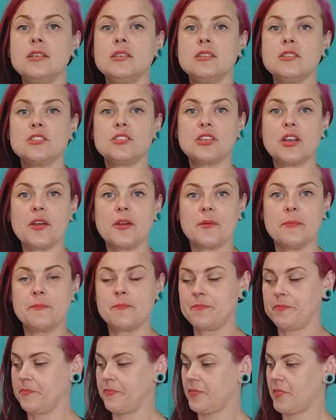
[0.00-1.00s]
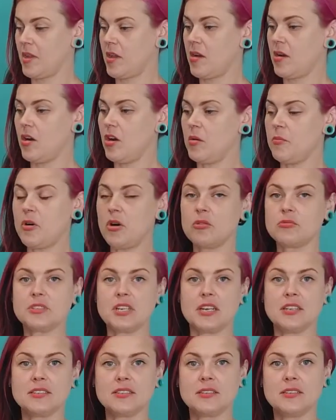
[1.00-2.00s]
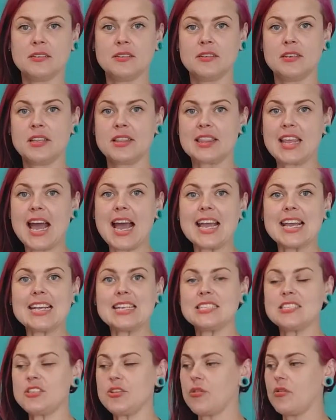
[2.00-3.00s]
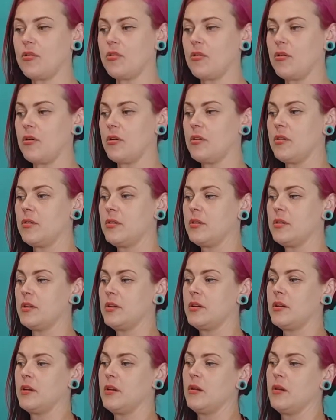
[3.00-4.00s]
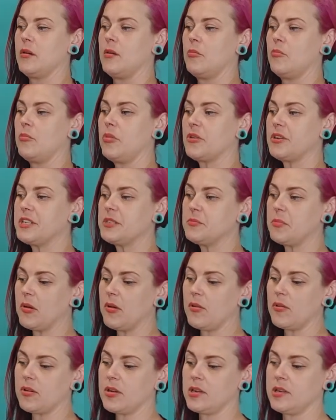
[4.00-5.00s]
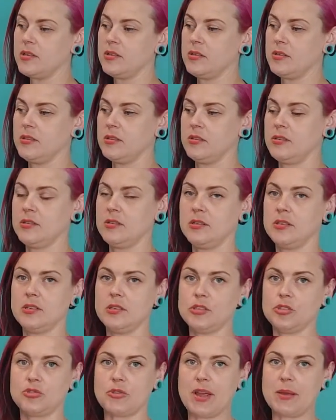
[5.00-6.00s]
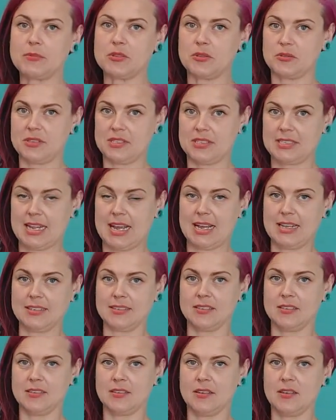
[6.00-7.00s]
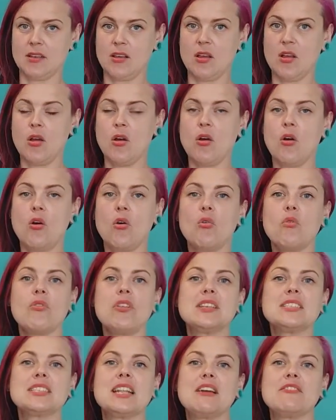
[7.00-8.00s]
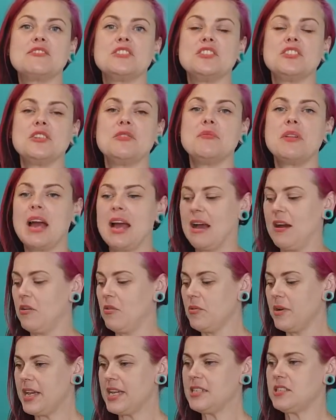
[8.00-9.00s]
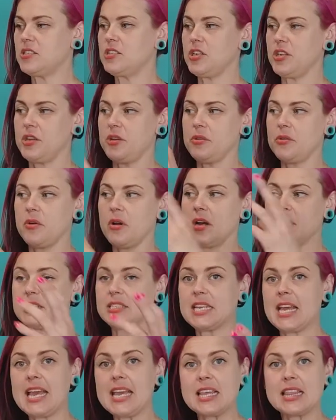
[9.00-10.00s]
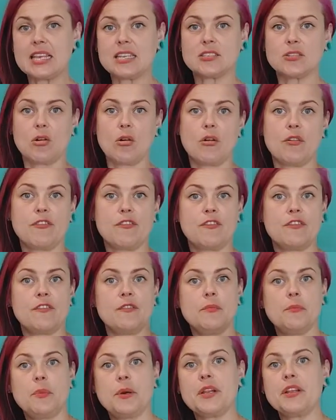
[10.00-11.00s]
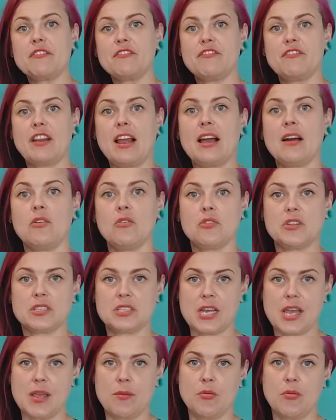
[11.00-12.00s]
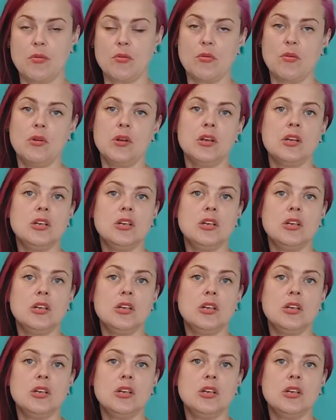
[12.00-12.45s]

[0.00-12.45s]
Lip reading: So, armhole done. That is your bodice block draped on the stand. All that's left to do now is to take this off, put it flat on the table,